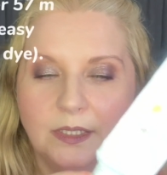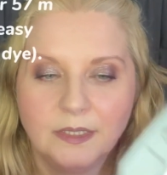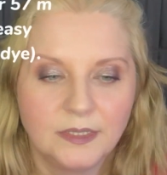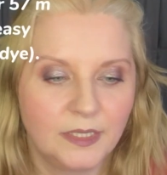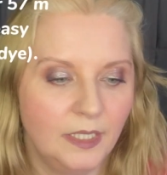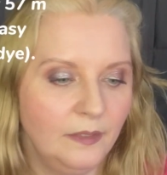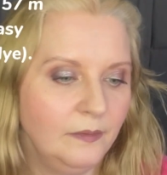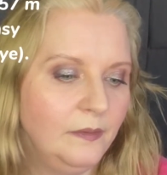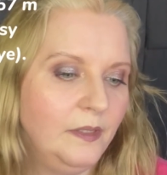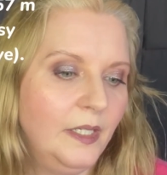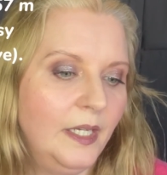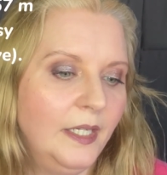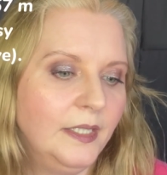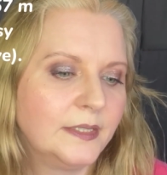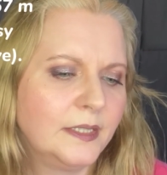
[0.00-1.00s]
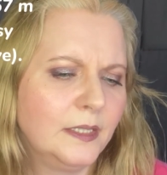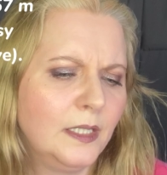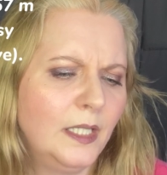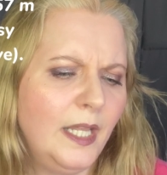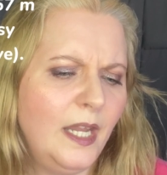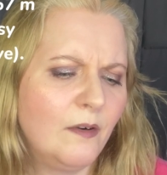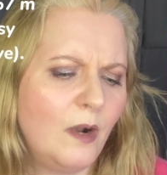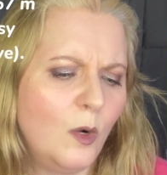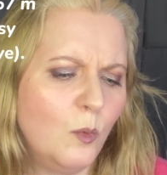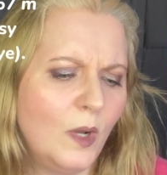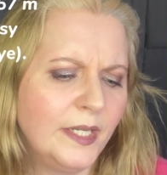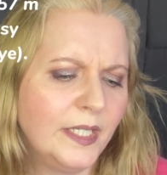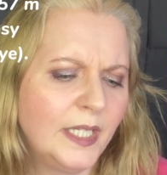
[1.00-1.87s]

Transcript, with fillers: So yeah, it's the Old one.